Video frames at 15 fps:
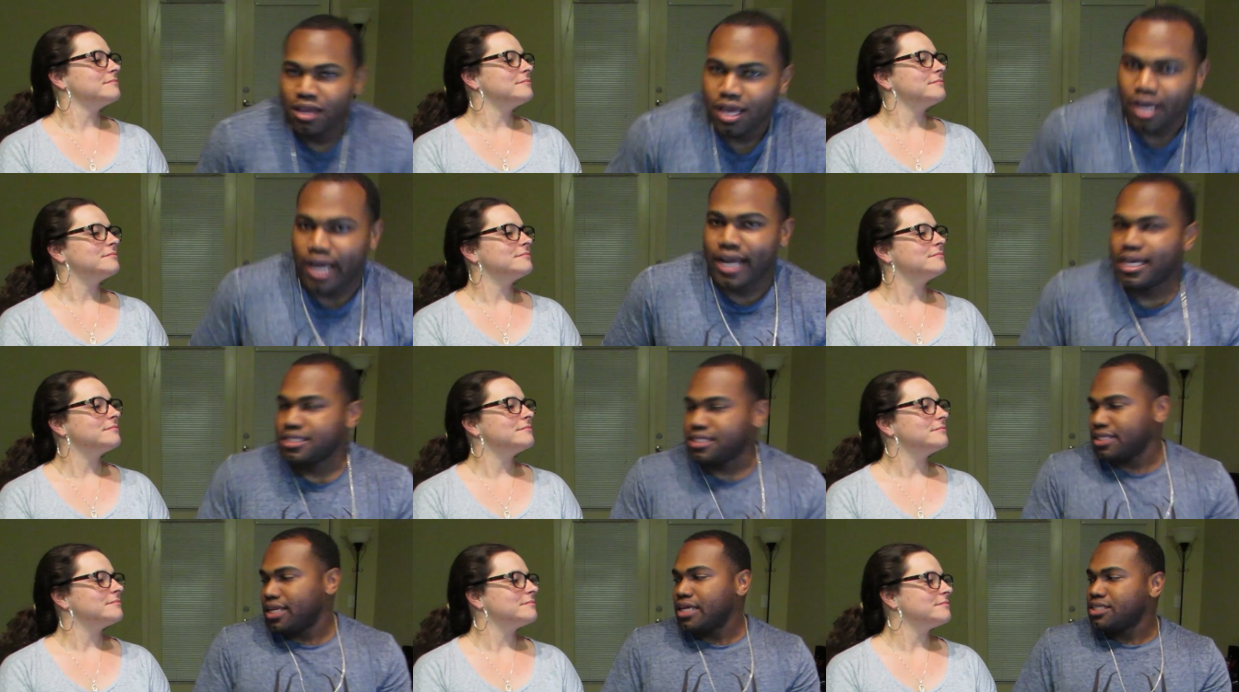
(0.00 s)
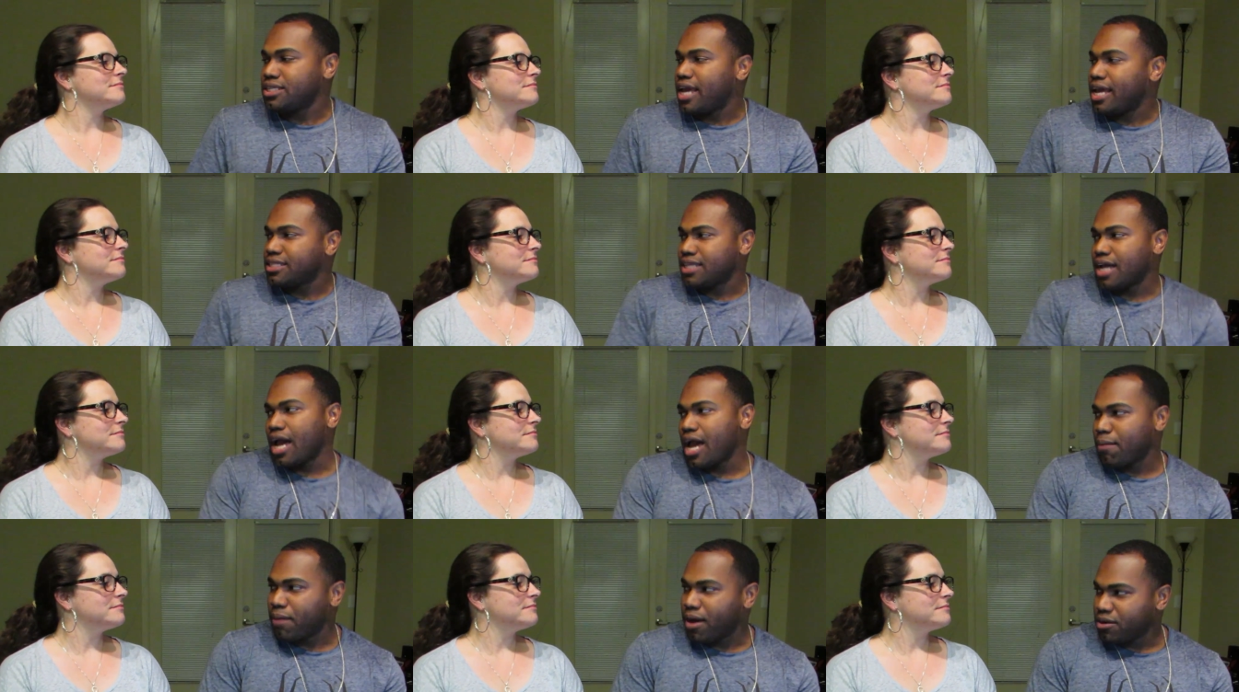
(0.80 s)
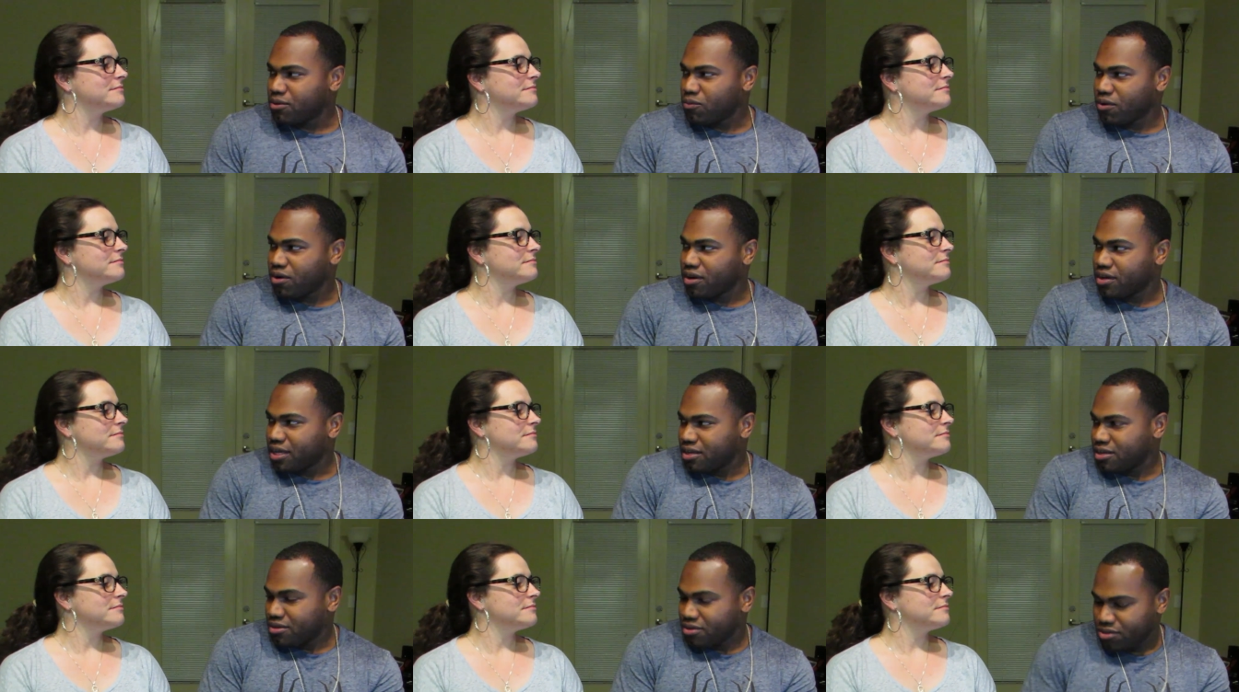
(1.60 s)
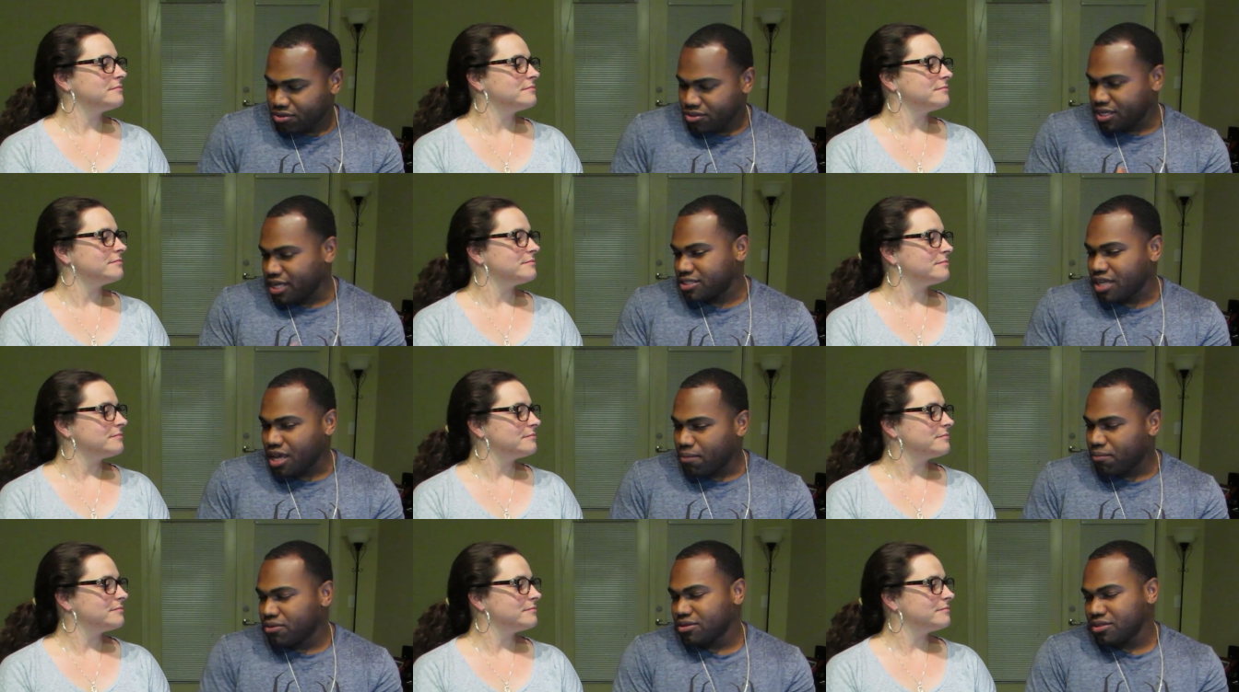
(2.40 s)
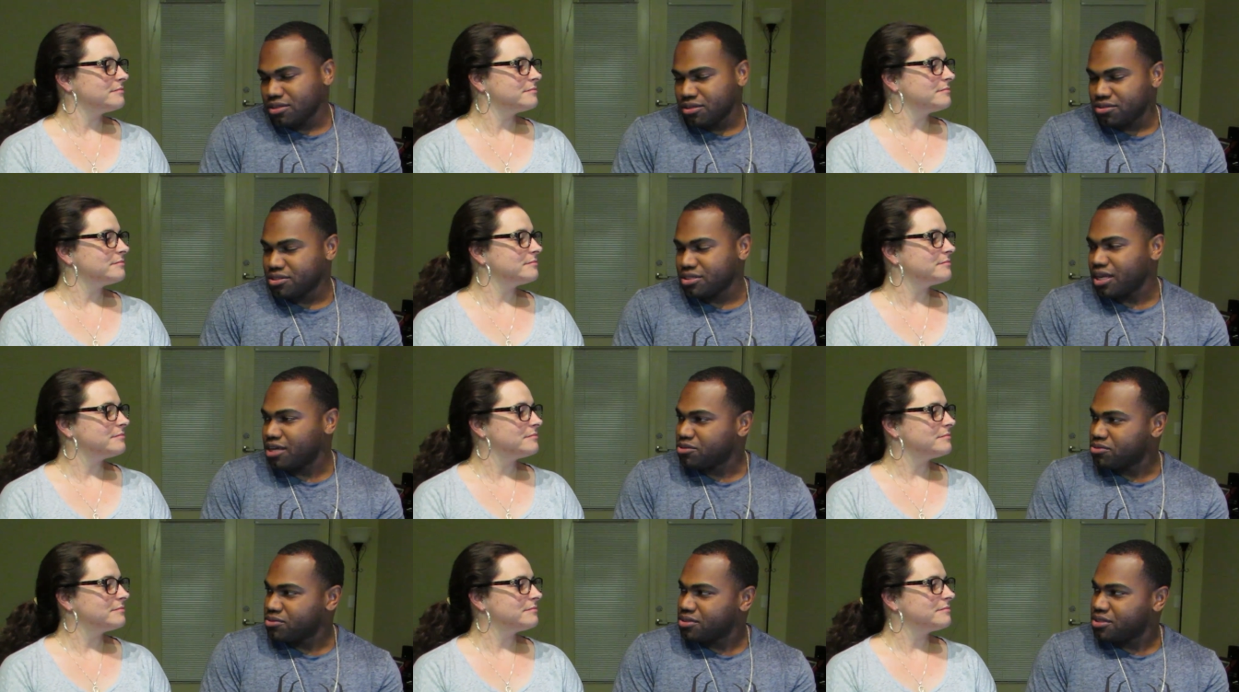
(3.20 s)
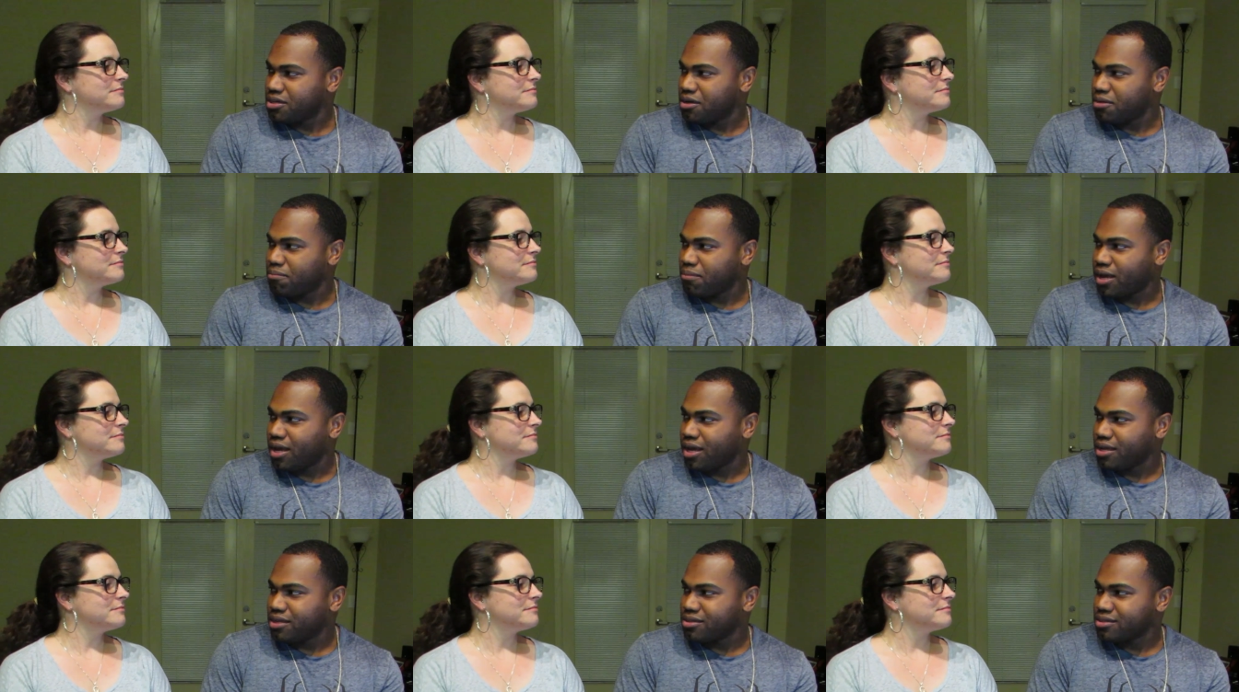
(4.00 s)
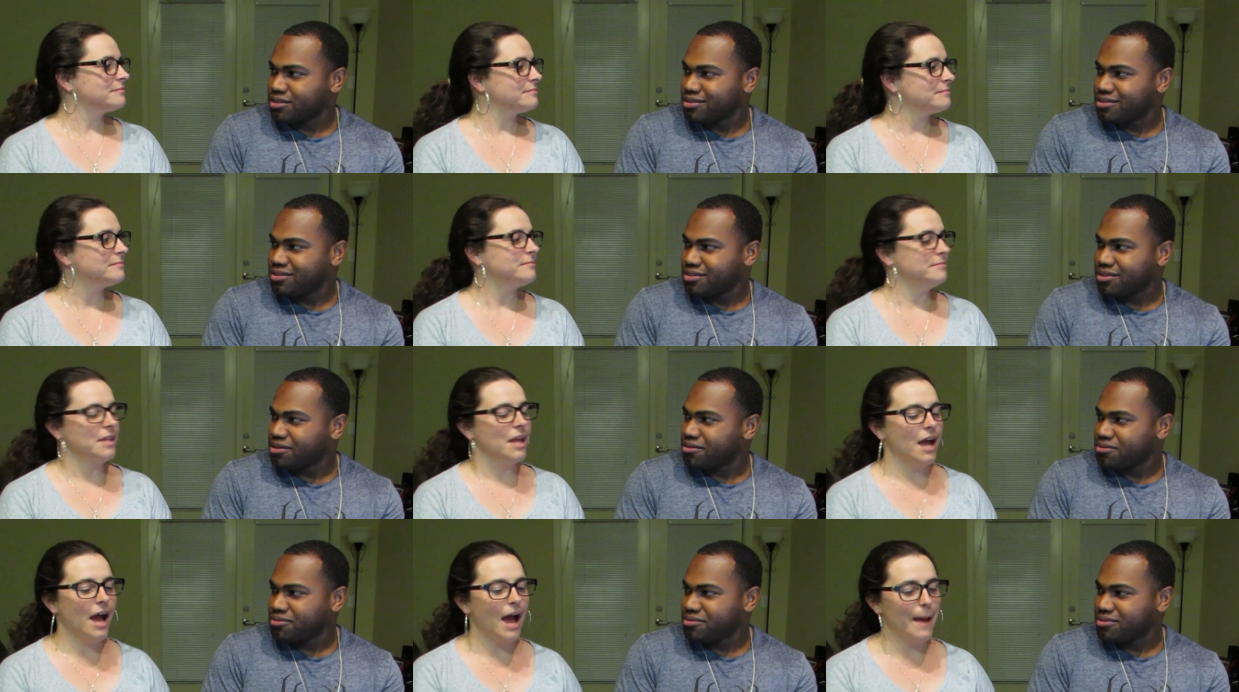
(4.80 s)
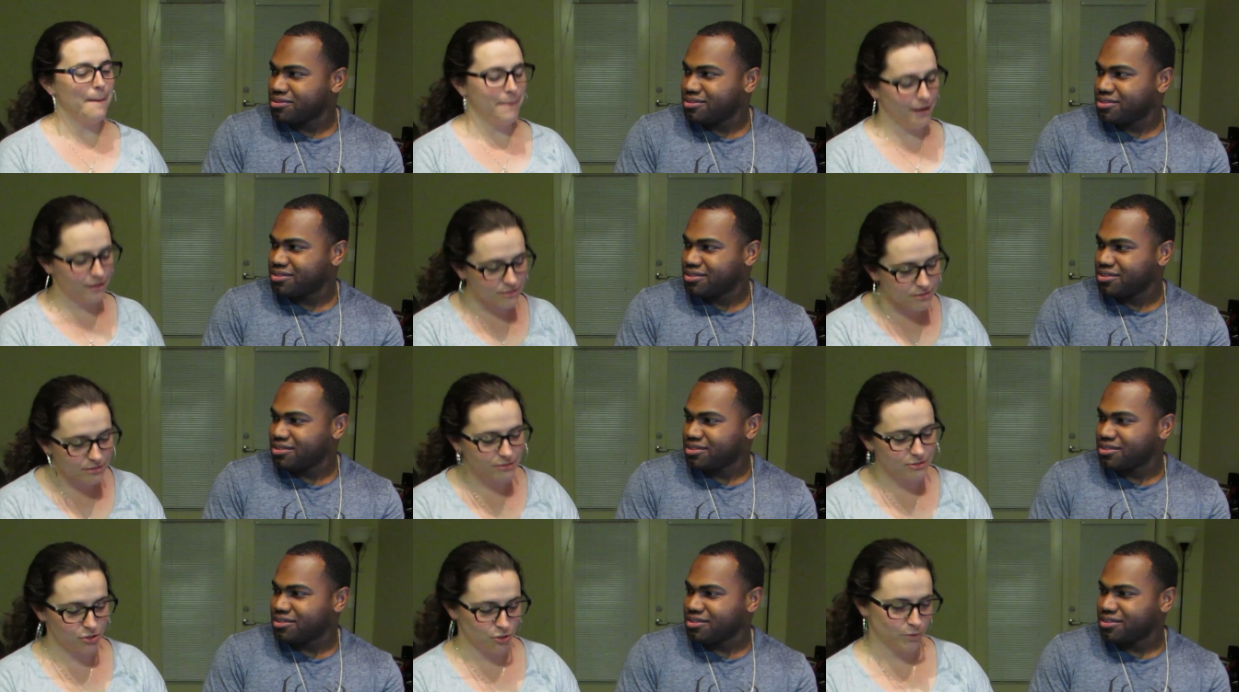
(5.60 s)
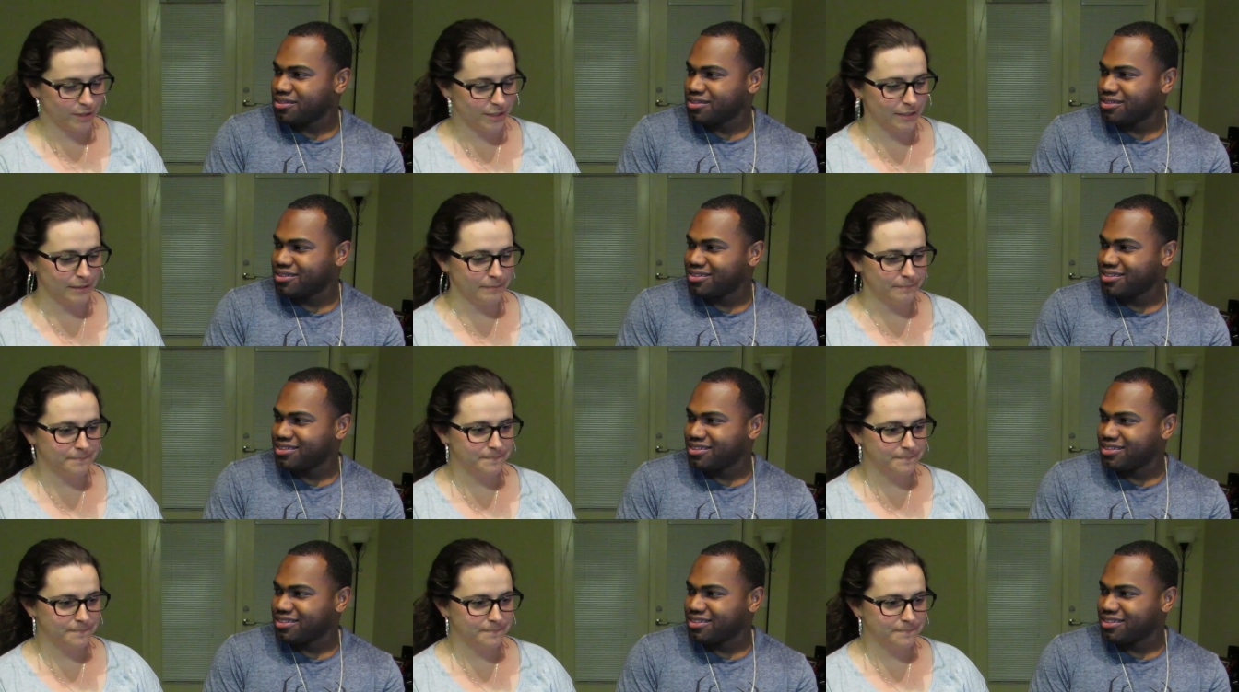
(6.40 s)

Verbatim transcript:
Speaker 1: I guess today she had time out of work, and you know she had time in her schedule to come by.
Speaker 2: No, I penciled you in.